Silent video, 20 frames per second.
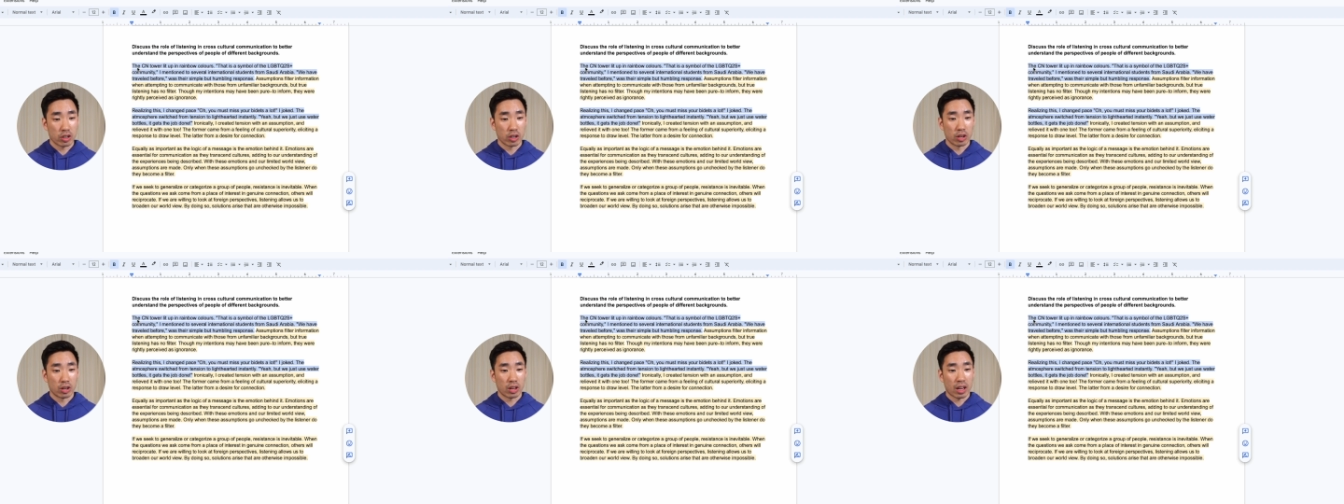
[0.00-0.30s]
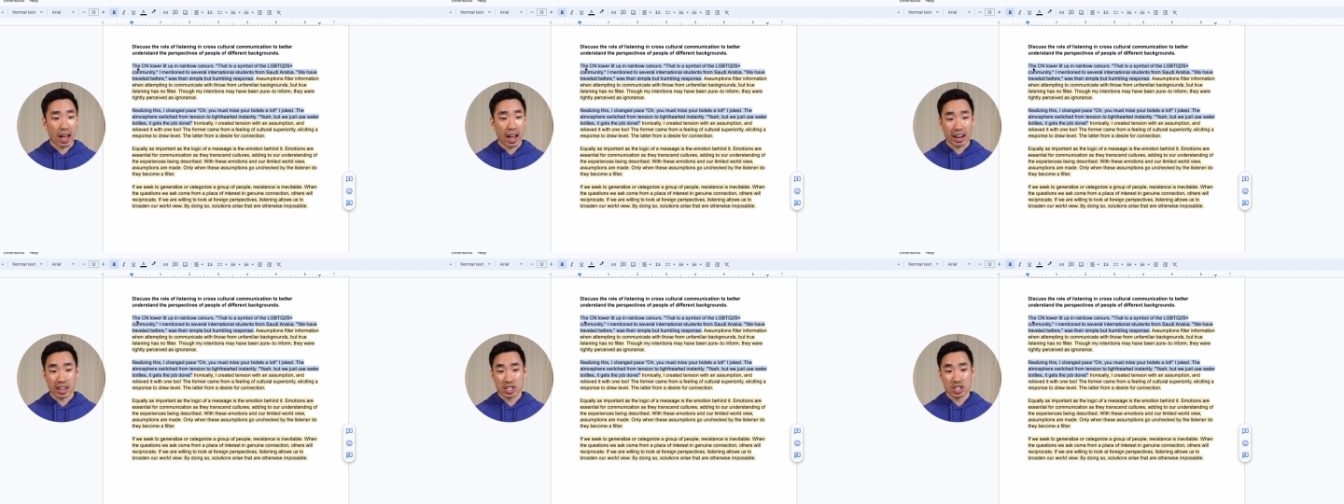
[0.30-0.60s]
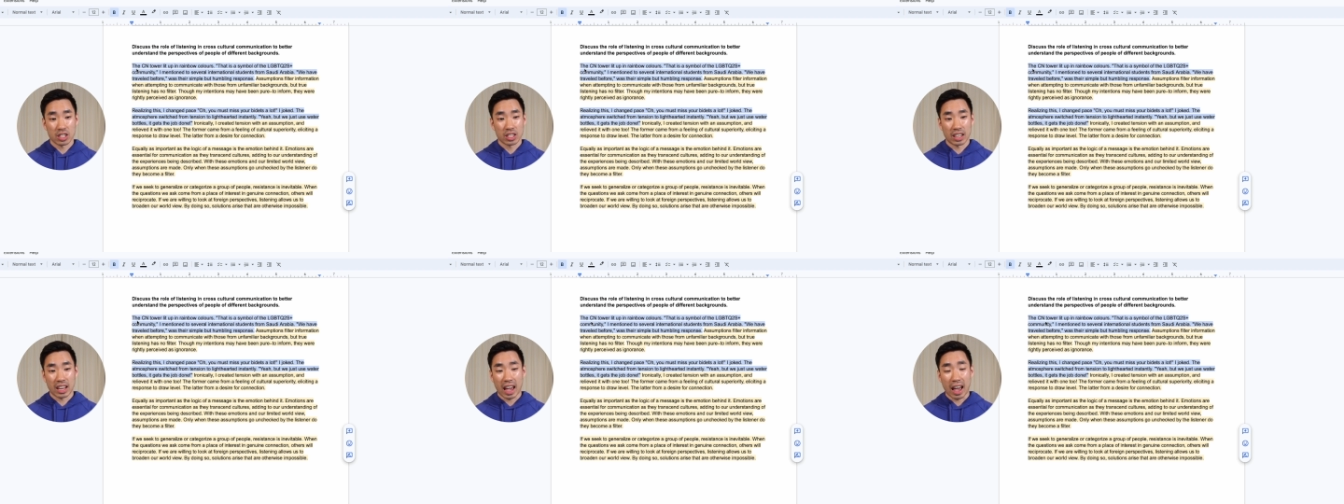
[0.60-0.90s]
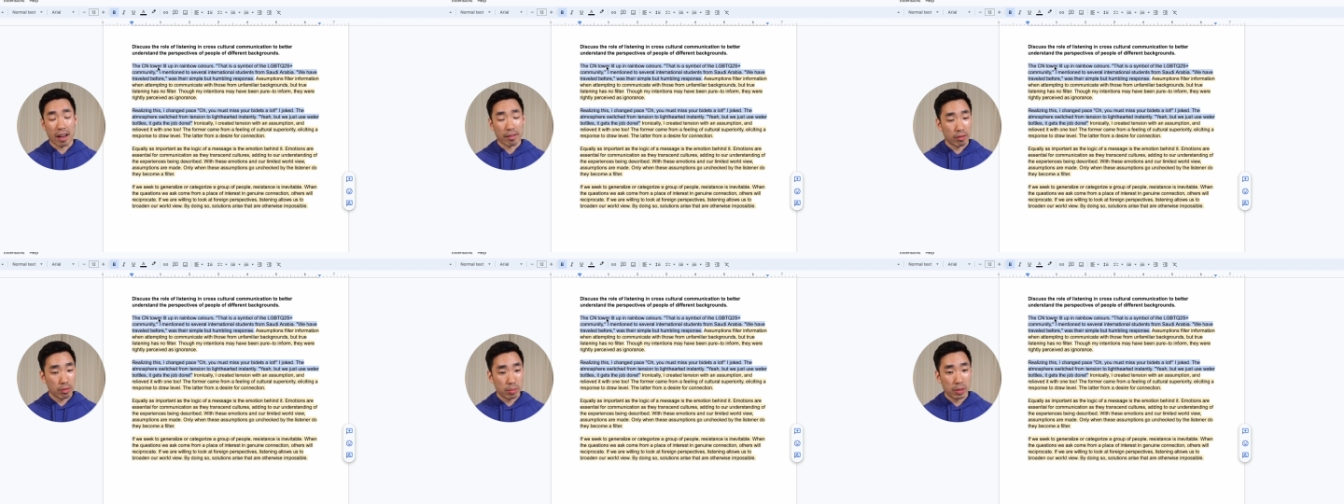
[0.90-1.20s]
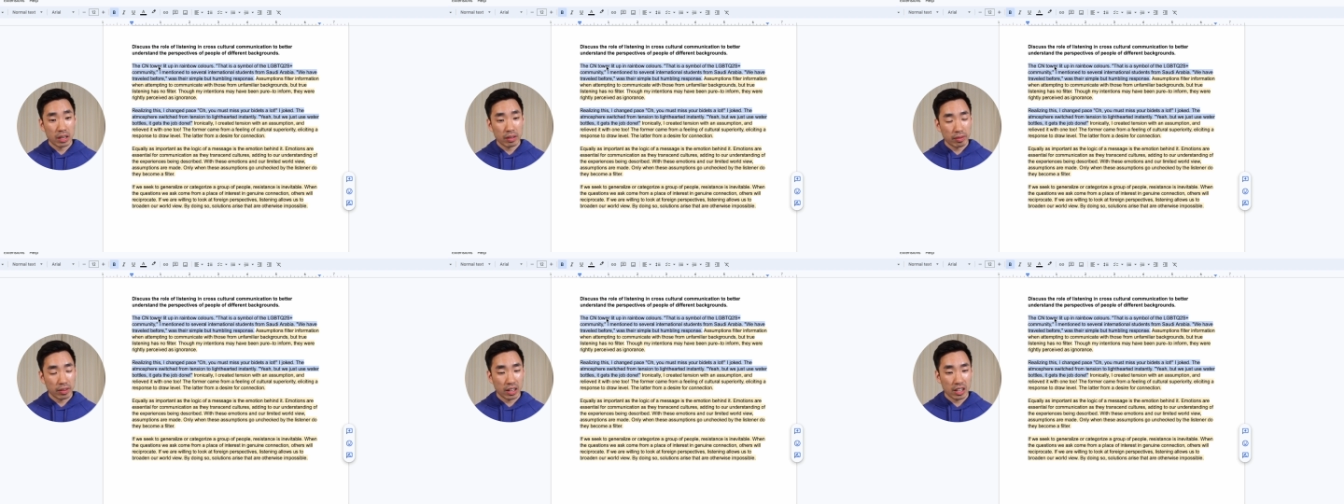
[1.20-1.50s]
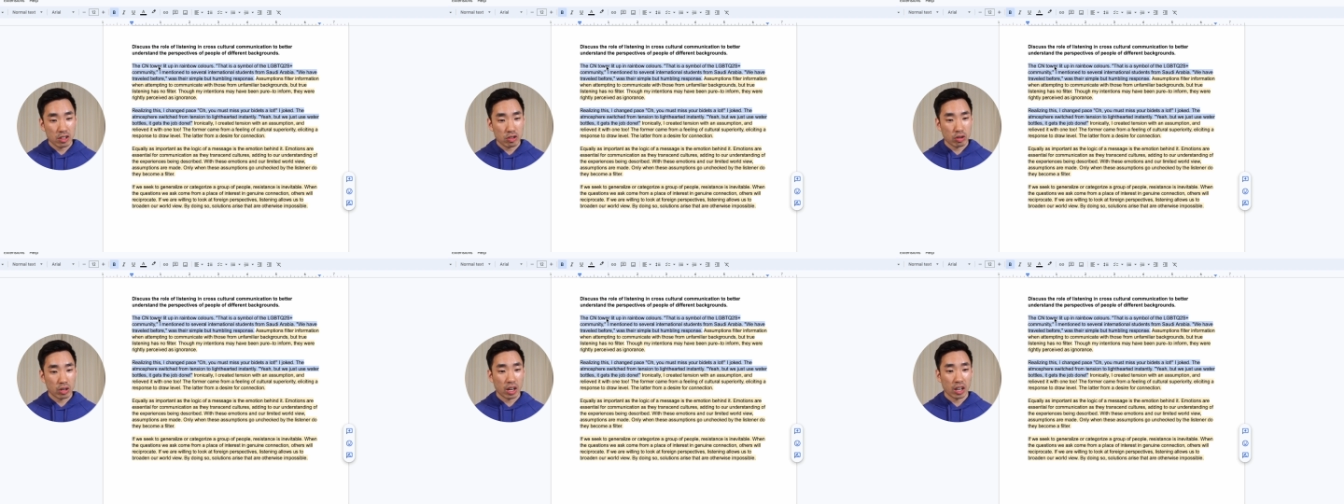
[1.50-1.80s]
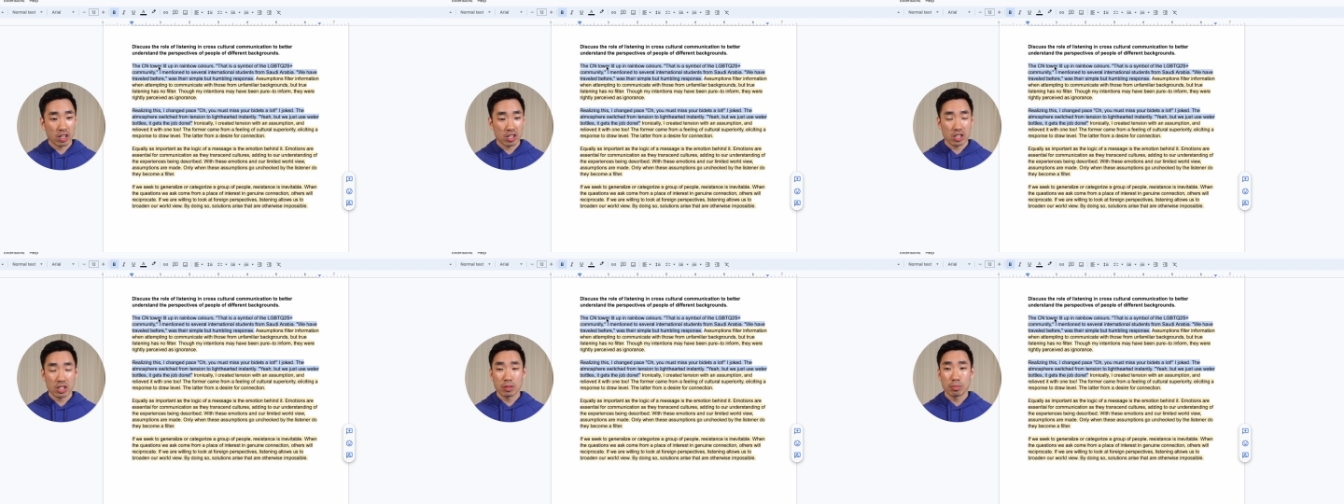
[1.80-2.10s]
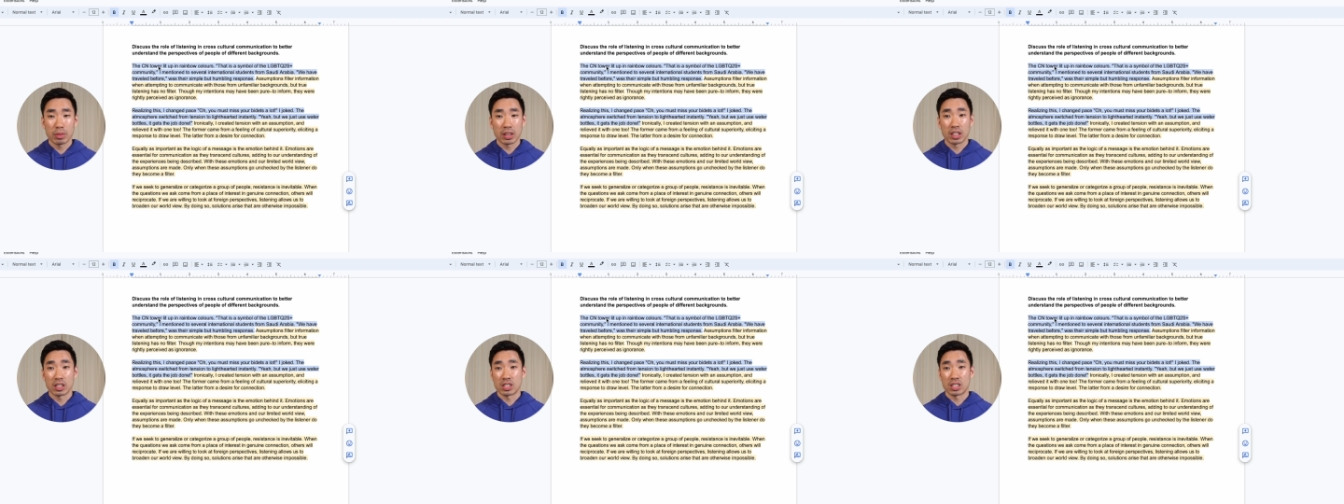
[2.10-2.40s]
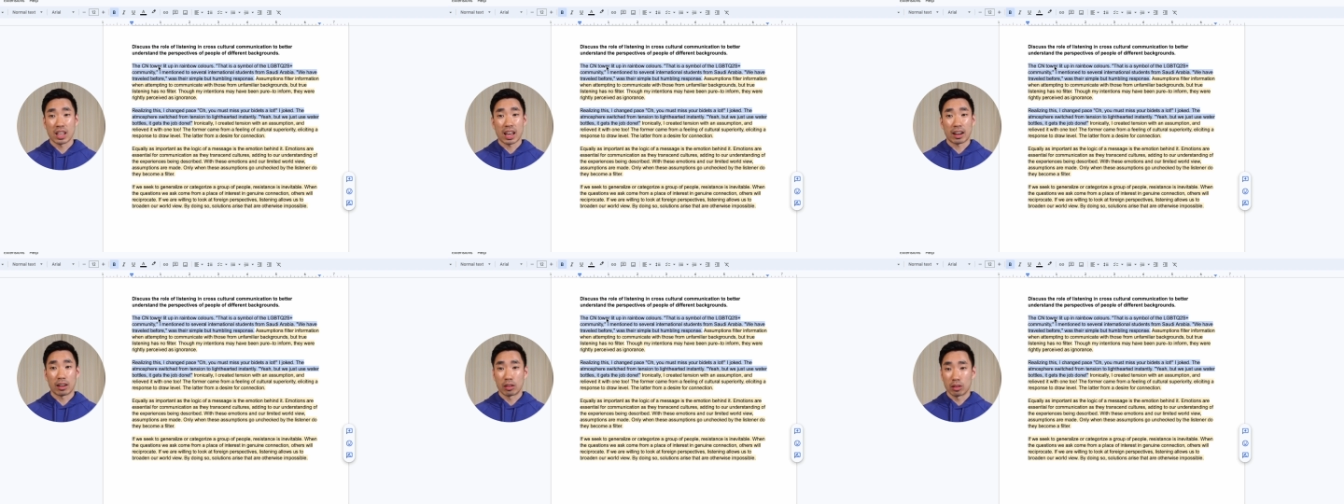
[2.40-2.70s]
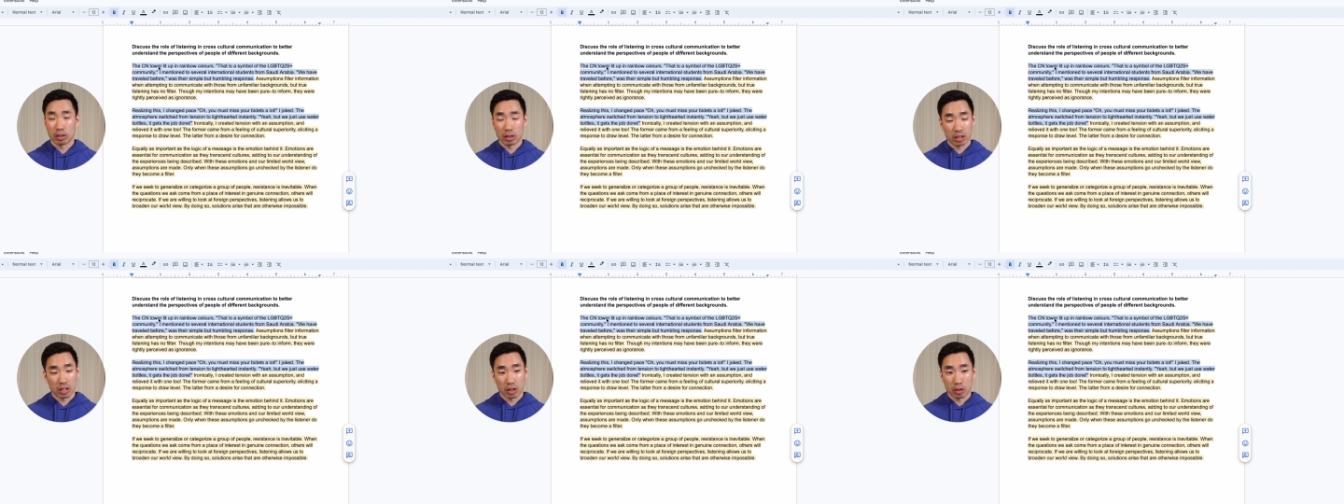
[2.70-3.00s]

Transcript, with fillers: to actually have a bit of an introduction, because that'll,